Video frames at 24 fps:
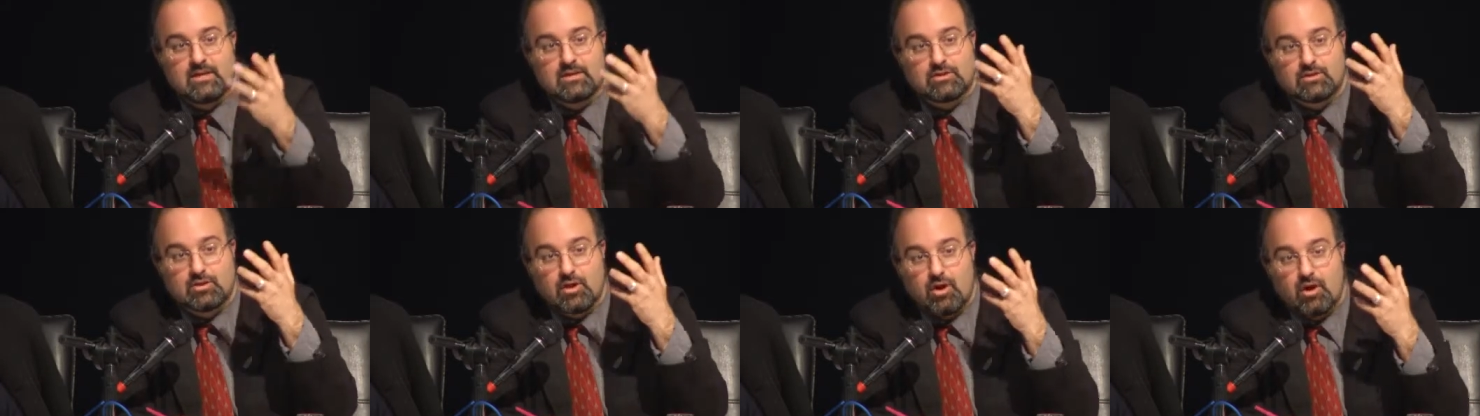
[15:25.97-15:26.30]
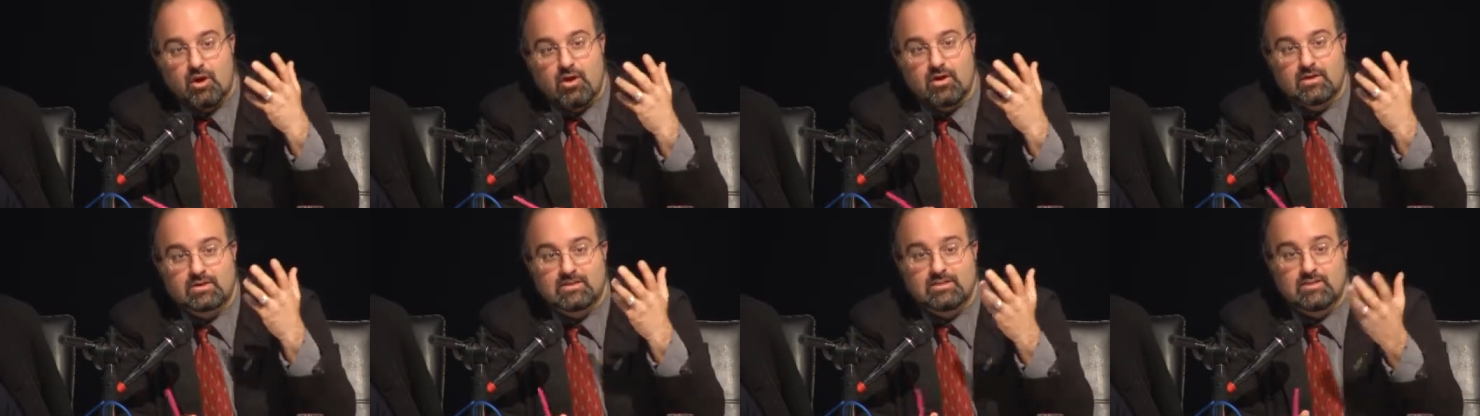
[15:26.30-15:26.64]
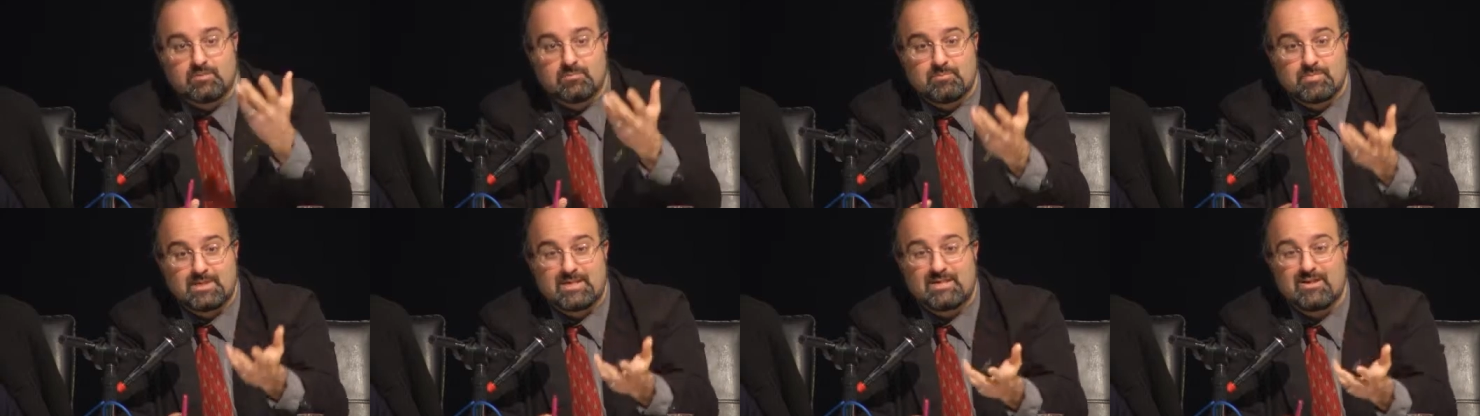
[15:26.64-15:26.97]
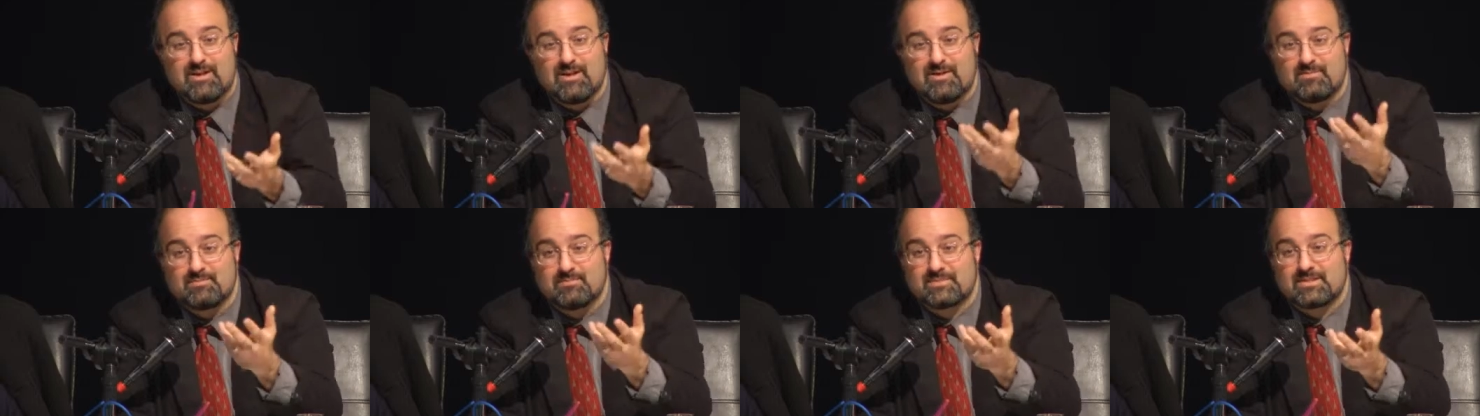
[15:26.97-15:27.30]
God
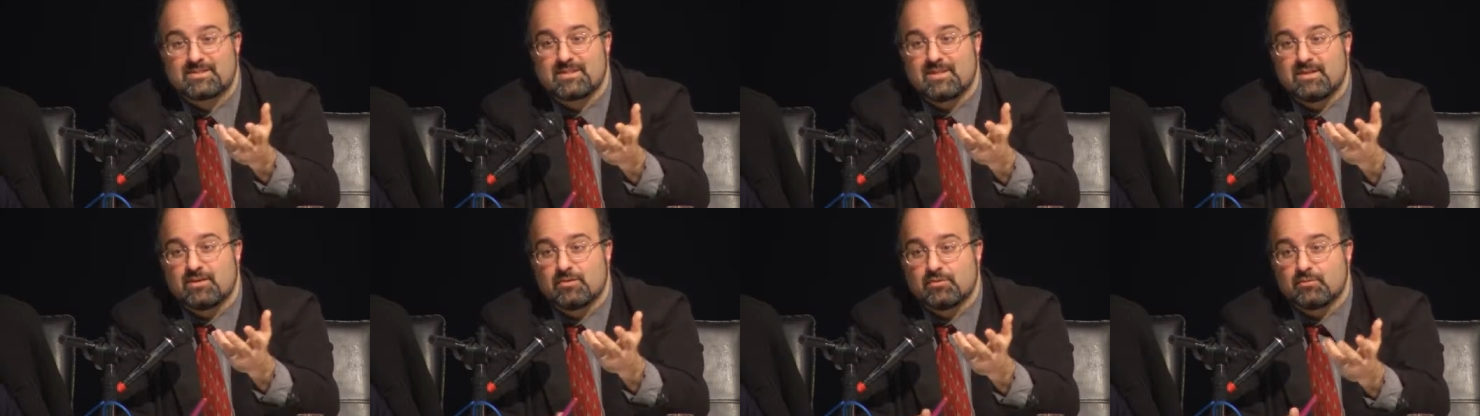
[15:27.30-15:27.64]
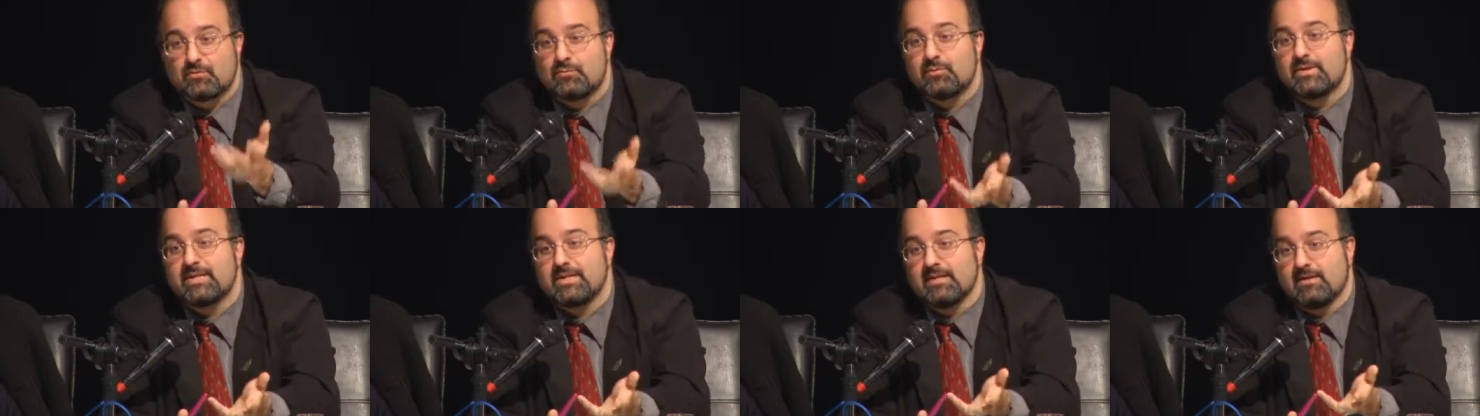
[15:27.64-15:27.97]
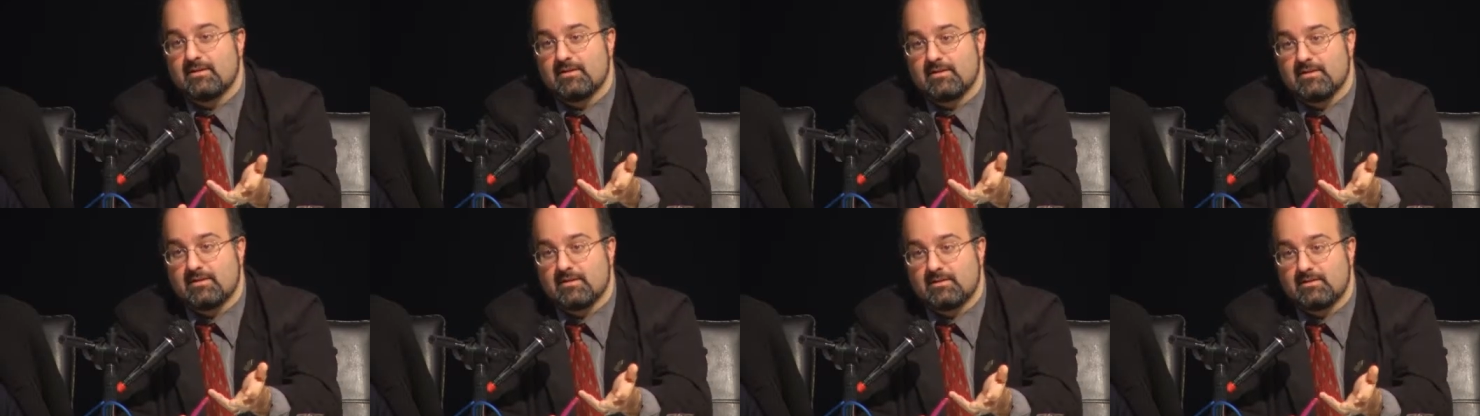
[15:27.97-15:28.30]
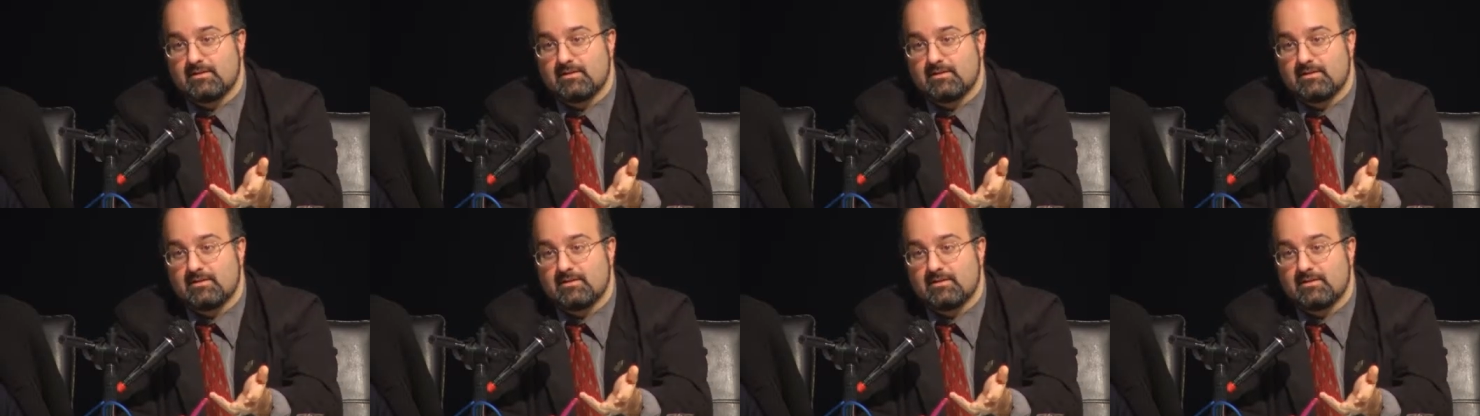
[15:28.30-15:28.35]
becomes real.